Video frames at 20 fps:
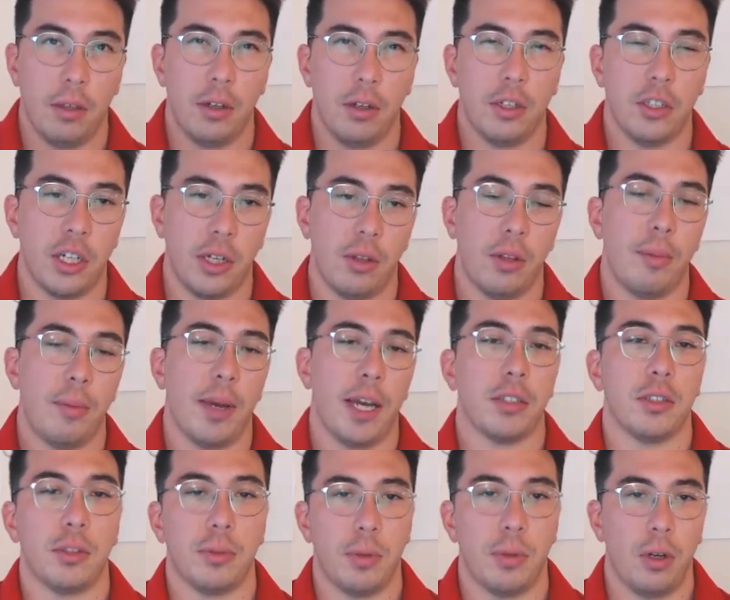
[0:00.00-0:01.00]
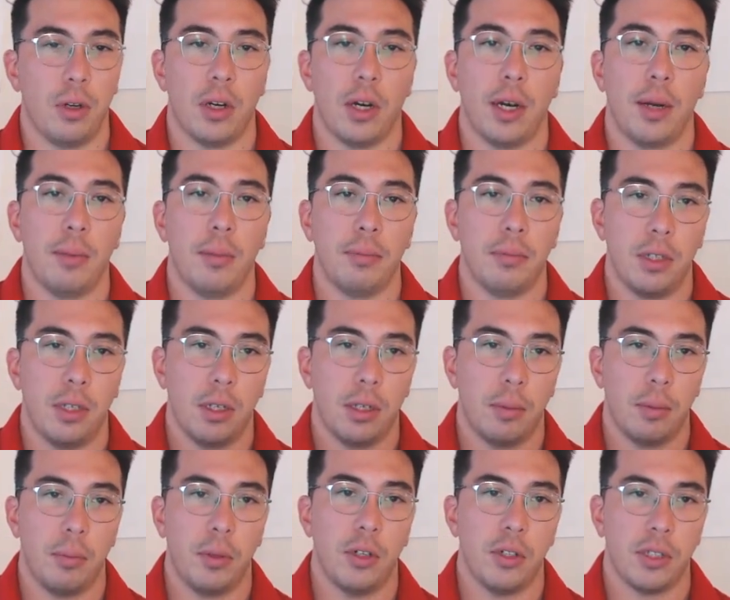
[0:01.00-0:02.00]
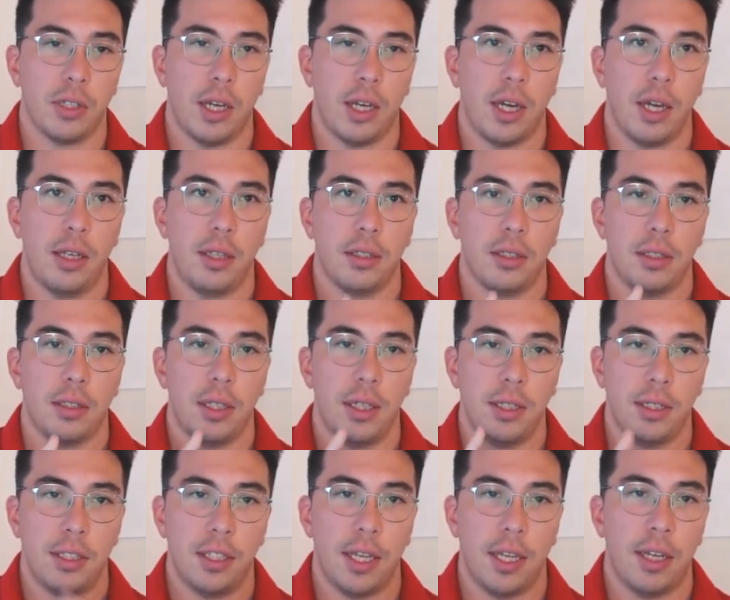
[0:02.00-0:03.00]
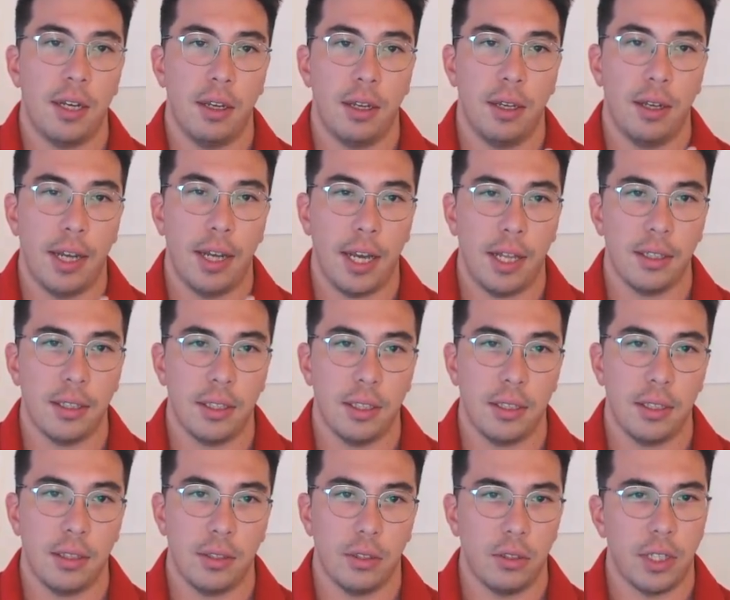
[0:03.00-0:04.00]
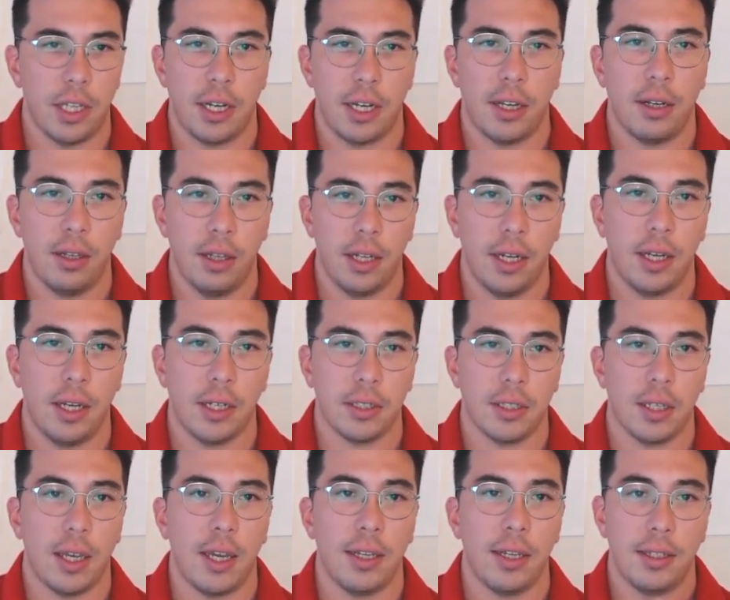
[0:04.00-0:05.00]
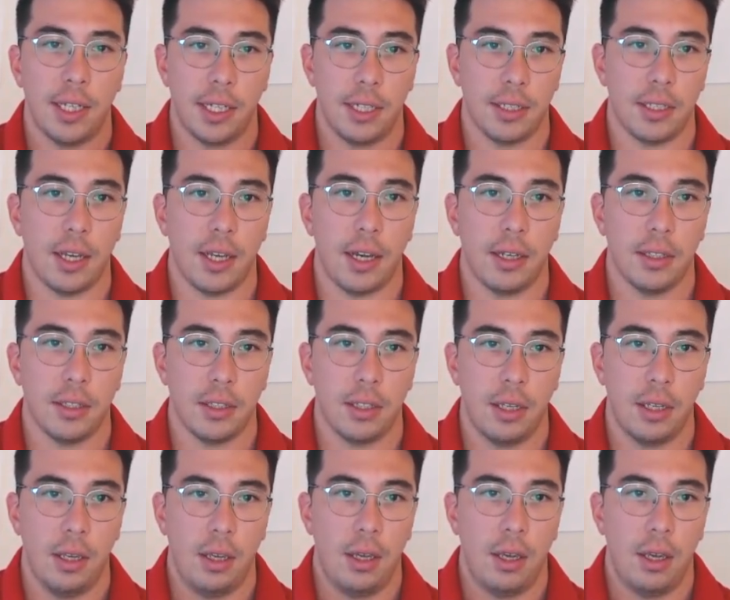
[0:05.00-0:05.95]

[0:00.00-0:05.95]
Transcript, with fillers: There are generally master's programs in computer science, in data analysis or data analytics, and data science.